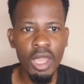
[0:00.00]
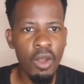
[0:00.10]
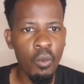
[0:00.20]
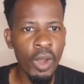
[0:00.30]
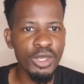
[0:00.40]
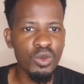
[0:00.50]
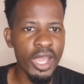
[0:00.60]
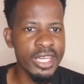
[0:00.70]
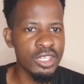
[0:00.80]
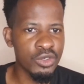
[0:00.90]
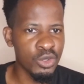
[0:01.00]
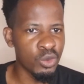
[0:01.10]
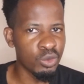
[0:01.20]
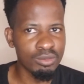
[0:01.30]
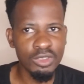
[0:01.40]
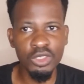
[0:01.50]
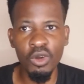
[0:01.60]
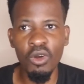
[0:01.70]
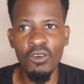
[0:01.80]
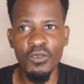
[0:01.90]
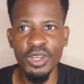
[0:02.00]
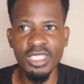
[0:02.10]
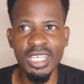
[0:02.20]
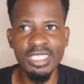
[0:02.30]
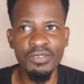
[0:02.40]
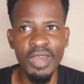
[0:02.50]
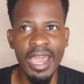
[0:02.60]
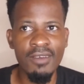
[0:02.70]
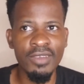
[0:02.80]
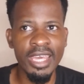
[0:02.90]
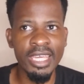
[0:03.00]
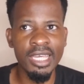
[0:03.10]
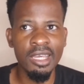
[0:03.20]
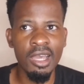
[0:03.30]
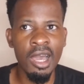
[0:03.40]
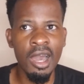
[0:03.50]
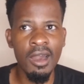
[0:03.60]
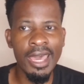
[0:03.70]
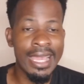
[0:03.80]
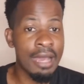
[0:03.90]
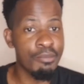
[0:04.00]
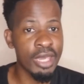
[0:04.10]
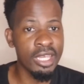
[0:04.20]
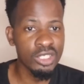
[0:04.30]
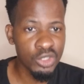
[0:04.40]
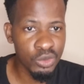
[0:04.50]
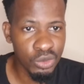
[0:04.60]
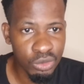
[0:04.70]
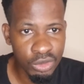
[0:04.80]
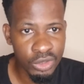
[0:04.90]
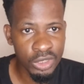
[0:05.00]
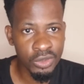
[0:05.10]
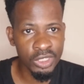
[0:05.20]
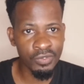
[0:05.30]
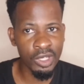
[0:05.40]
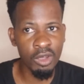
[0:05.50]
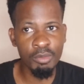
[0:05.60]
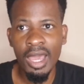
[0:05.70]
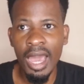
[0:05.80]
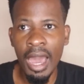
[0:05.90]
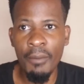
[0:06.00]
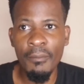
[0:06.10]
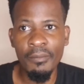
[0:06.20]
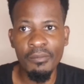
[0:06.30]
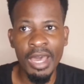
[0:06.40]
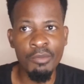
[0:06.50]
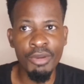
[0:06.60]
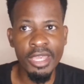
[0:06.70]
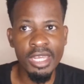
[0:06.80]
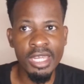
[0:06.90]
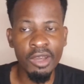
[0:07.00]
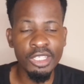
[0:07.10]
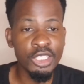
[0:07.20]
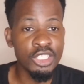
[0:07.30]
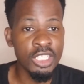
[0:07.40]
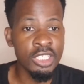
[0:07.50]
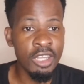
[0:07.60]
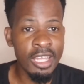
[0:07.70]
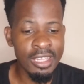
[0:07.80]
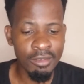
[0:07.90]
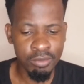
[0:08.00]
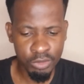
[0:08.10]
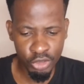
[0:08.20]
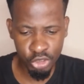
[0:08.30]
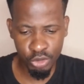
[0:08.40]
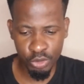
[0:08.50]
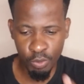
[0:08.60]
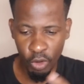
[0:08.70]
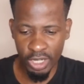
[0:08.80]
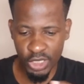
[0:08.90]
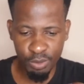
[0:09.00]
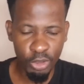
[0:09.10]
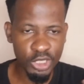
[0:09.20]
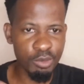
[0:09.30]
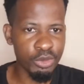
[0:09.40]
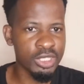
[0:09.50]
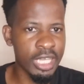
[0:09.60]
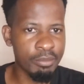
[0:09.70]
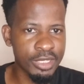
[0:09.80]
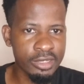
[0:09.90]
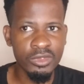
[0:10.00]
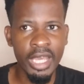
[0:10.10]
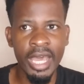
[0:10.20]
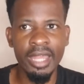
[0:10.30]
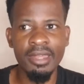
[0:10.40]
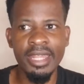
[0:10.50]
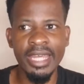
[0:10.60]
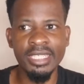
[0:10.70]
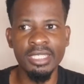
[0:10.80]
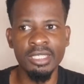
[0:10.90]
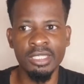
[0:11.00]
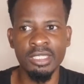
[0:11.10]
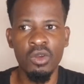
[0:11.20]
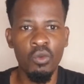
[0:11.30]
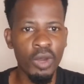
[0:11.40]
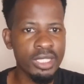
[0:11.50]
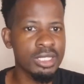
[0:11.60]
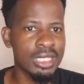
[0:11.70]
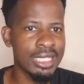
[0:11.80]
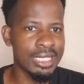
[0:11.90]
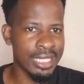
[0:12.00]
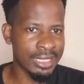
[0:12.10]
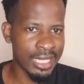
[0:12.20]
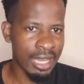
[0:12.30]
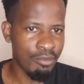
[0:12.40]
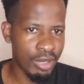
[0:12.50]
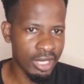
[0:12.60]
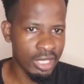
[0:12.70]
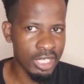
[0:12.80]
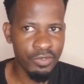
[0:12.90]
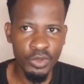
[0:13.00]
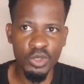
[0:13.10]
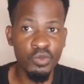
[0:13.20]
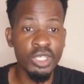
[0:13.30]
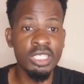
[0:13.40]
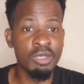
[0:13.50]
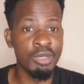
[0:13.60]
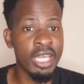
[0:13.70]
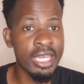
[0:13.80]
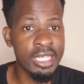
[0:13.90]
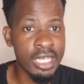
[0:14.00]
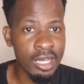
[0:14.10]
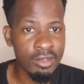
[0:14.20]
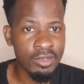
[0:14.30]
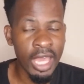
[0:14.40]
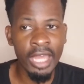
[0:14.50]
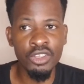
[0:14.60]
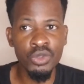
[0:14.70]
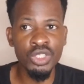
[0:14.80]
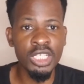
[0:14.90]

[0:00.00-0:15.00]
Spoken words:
what do I need to do. So for instance, if I have like a campaign to develop, I break it down in the smallest possible steps. And that is, what does a campaign need? First of all, it needs a big idea. And usually